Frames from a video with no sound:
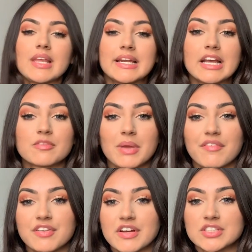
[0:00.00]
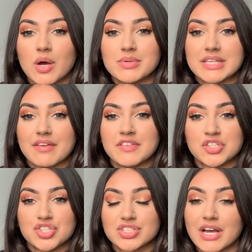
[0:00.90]
Next bit of advice I would give
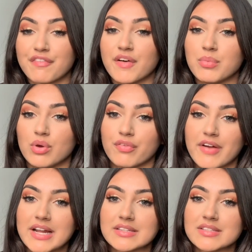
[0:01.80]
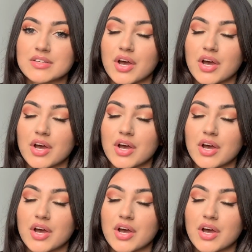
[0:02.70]
is just have fun with your friends.